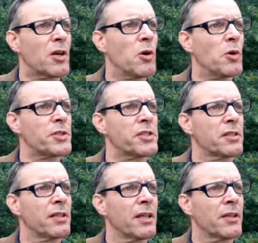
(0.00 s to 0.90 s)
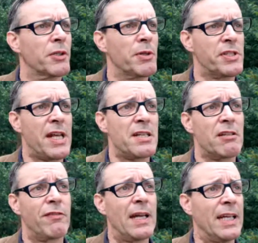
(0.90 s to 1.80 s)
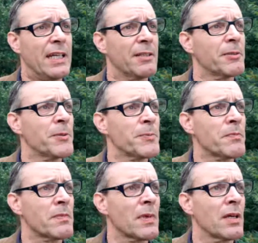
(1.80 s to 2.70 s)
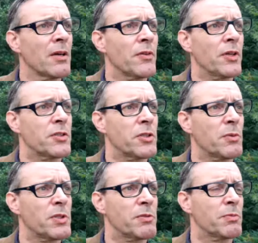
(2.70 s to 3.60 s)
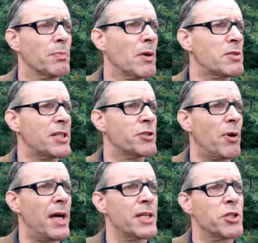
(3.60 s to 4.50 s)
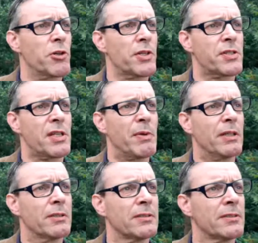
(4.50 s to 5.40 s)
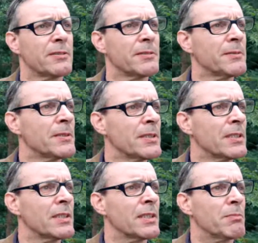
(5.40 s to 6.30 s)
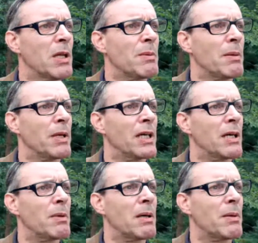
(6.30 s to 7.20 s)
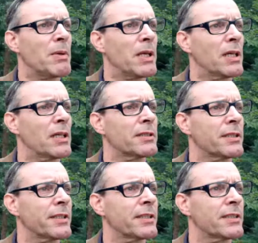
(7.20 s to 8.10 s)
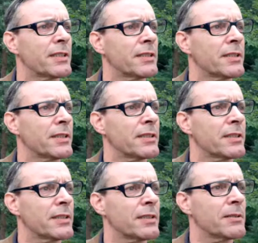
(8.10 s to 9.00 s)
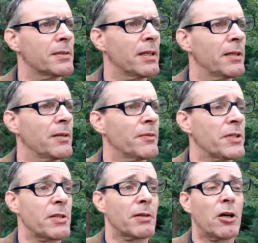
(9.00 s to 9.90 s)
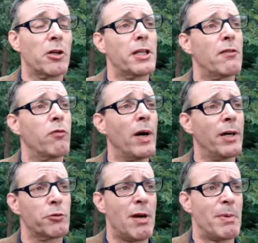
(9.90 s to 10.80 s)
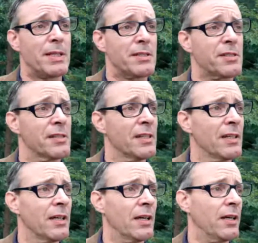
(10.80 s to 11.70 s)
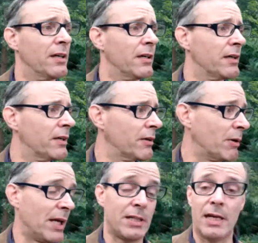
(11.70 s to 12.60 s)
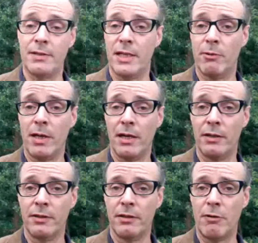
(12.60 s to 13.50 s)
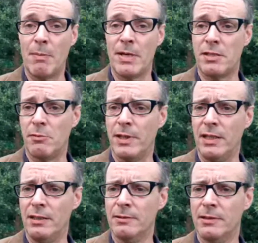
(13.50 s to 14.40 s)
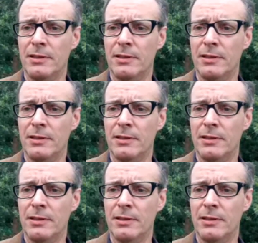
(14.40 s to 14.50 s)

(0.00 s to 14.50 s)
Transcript: course through a sandy valley that was mostly dry during the summer. Blah blah blah blah blah blah da da da da da da da. There's a colony of wild rabbits. Well, there you are. Rabbits were here.